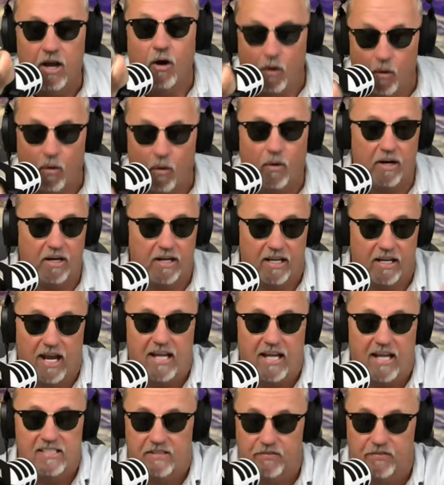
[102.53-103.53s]
Or,
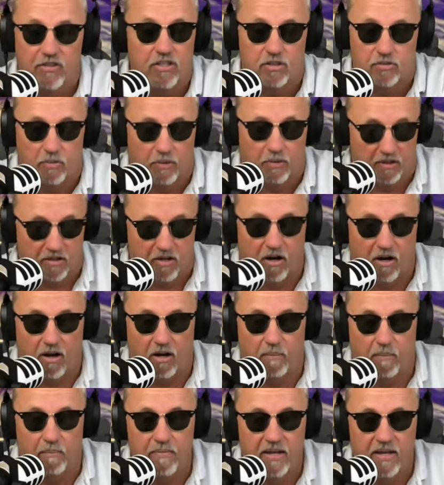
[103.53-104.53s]
guys, if you just want to call
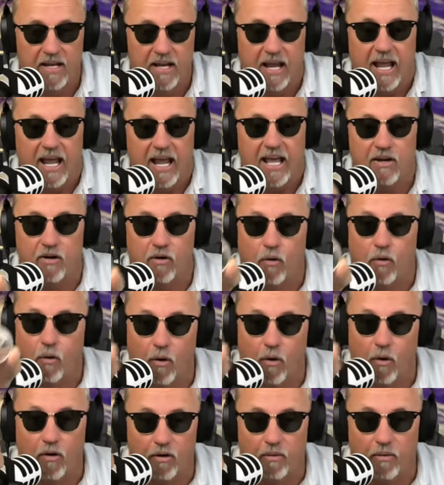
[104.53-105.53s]
them, and
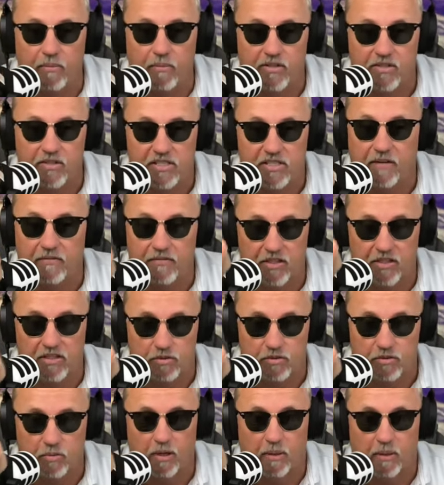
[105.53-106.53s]
order them yourself. You
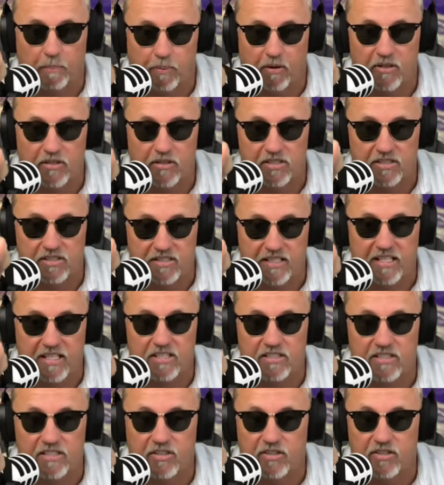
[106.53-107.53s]
just want to purchase
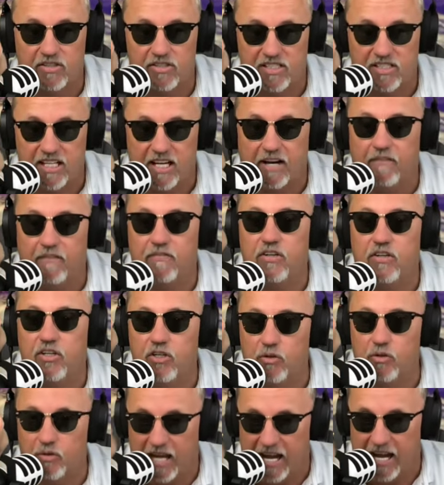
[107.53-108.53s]
these yourself,
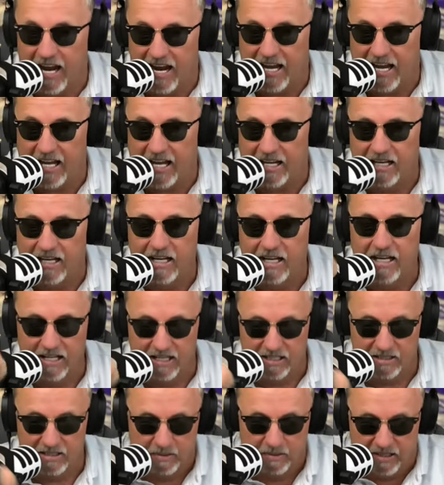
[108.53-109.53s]
you can,
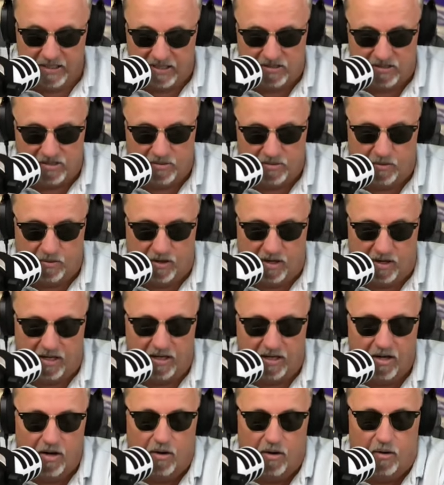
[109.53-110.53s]
as many as you want.